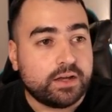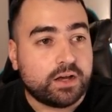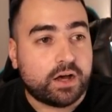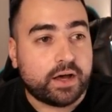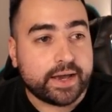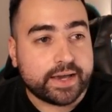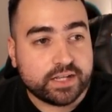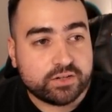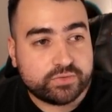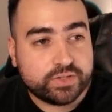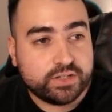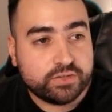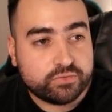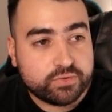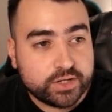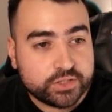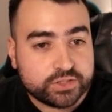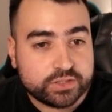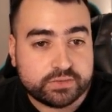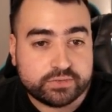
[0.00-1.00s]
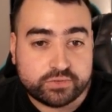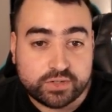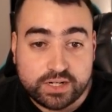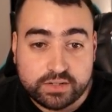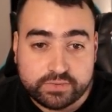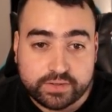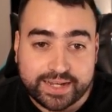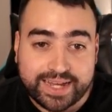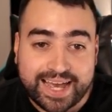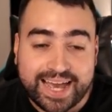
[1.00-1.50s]
I can refresh it
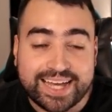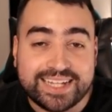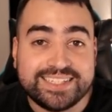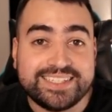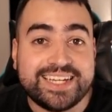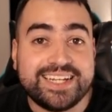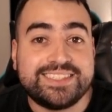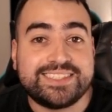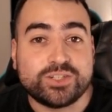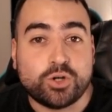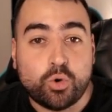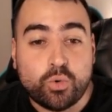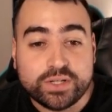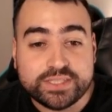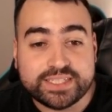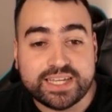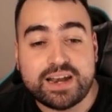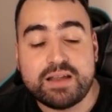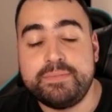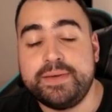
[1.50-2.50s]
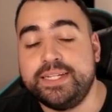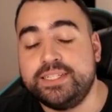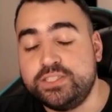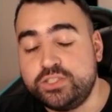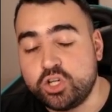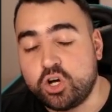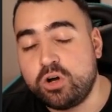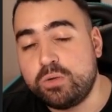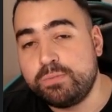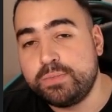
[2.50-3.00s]
forever and it's always going to be
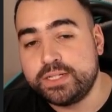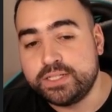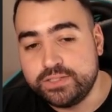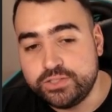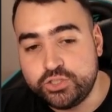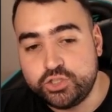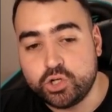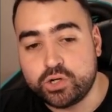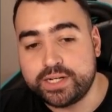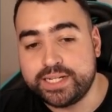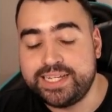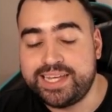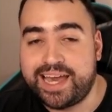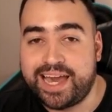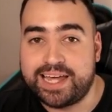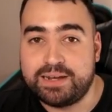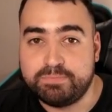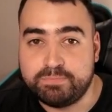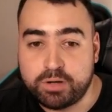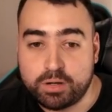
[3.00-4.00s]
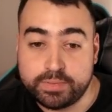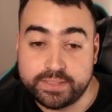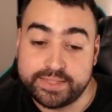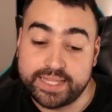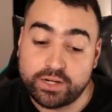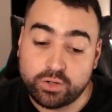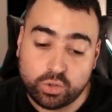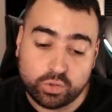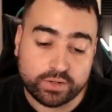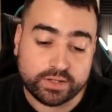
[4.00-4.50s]
Dom, Johnny, and Bobby.
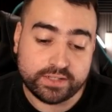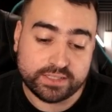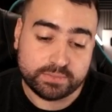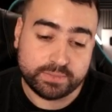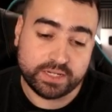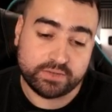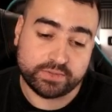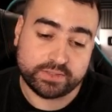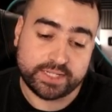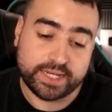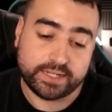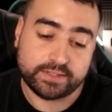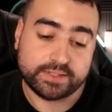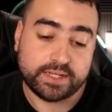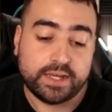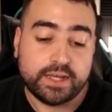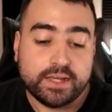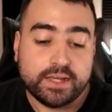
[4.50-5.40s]
That order is being retained.